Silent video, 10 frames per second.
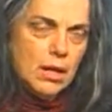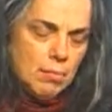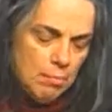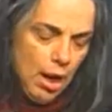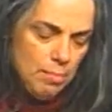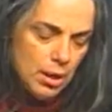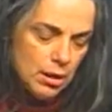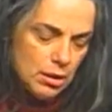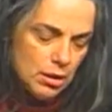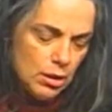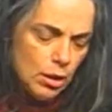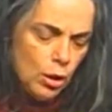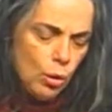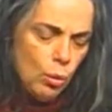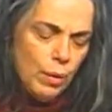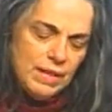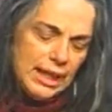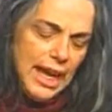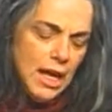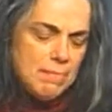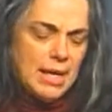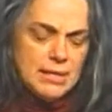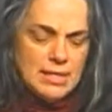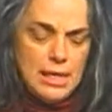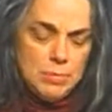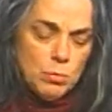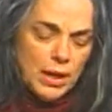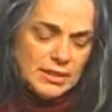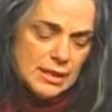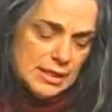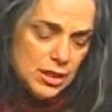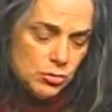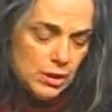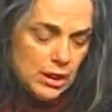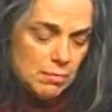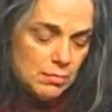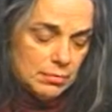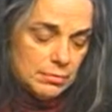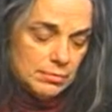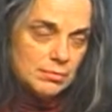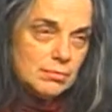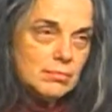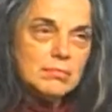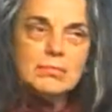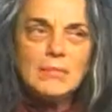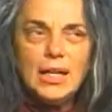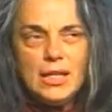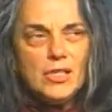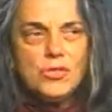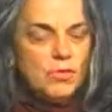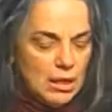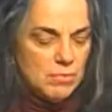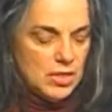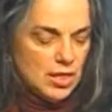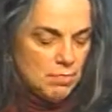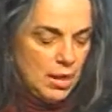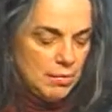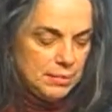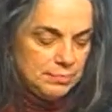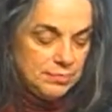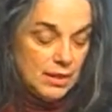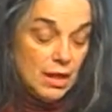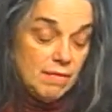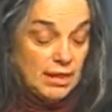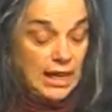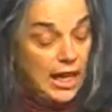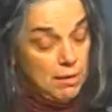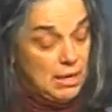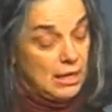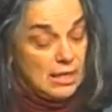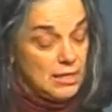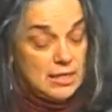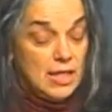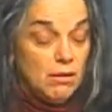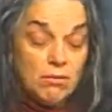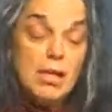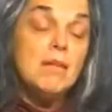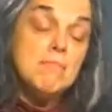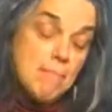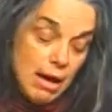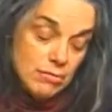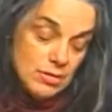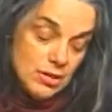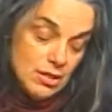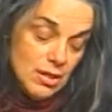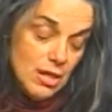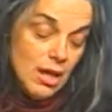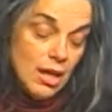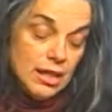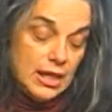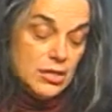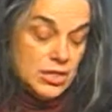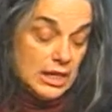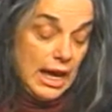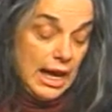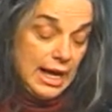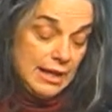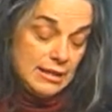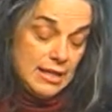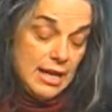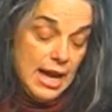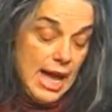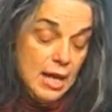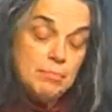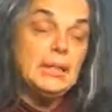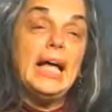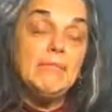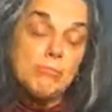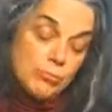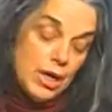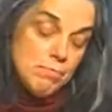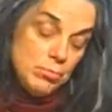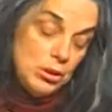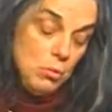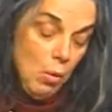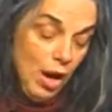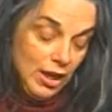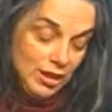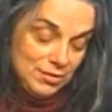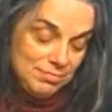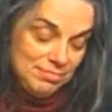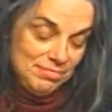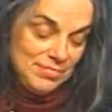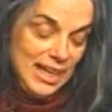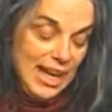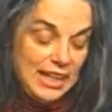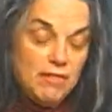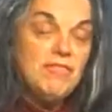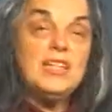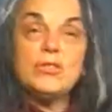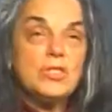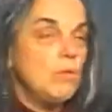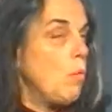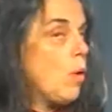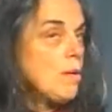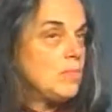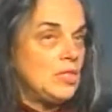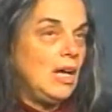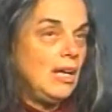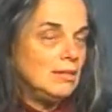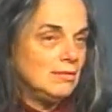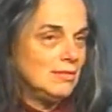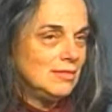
Mama, when the can man sleeps, what does he dream? In his dream, says Mama, the can man can see in green mountains, clear sky, and bright, bright blue water, and he feels the warm sun,